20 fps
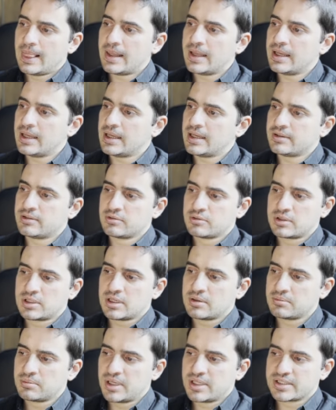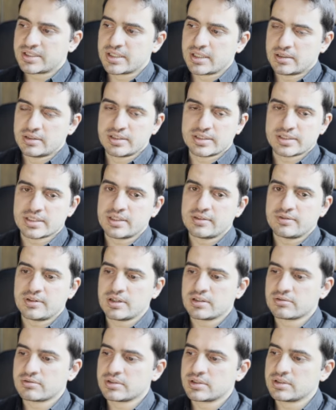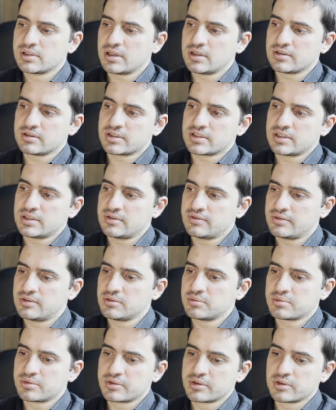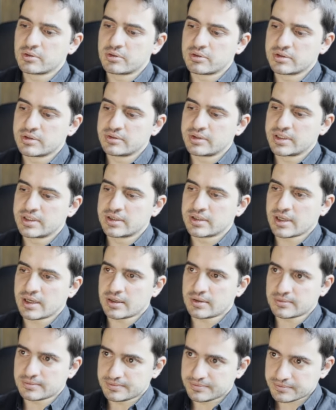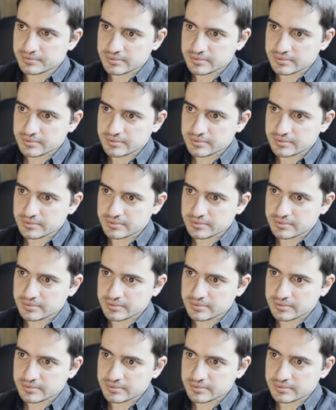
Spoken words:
and you can basically save $100 if you pre-order it now.